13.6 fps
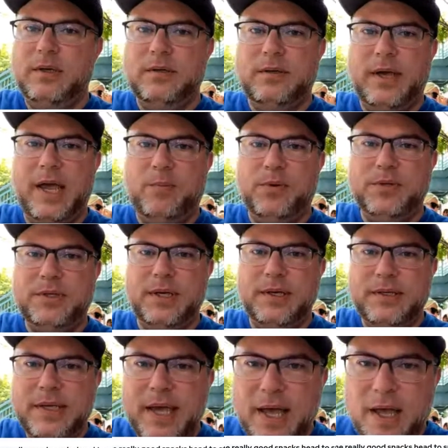So April
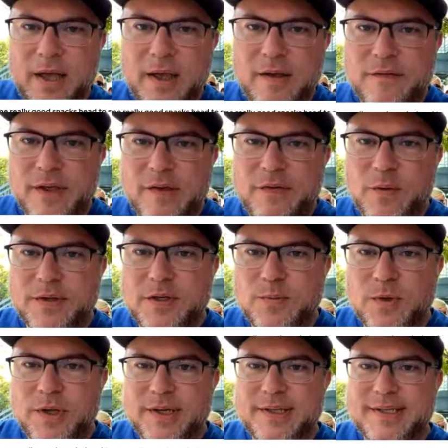says, yeah, if you want some
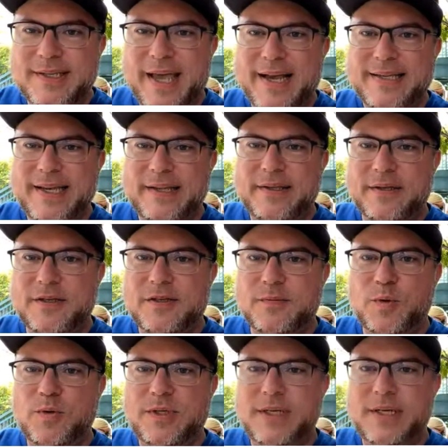really good snacks, head to
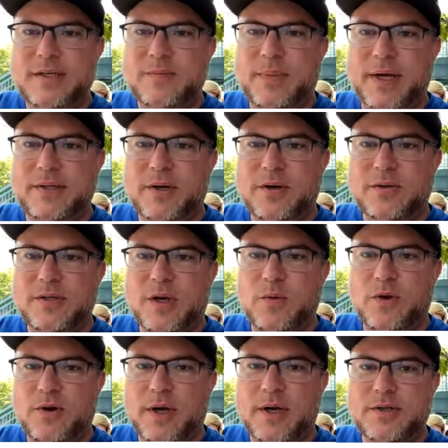Smoothies by Turtle Talk
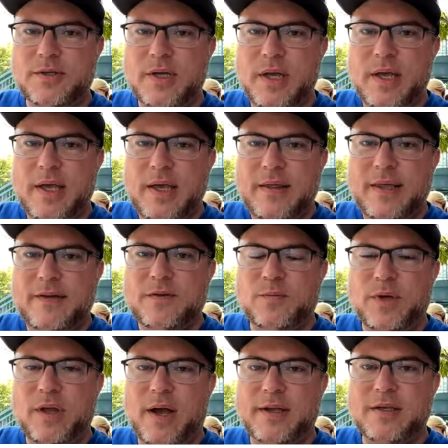with Crush. They have some
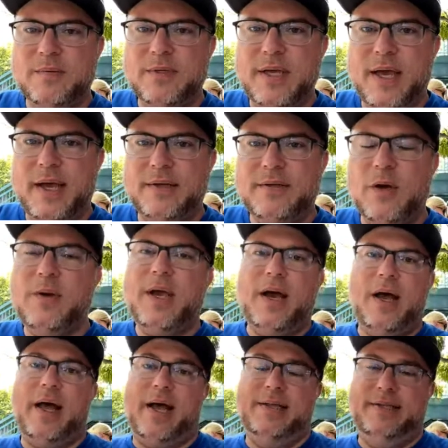really awesome snacks. Okay,
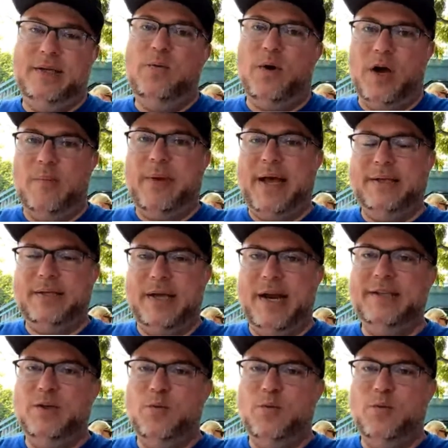I did walk past that.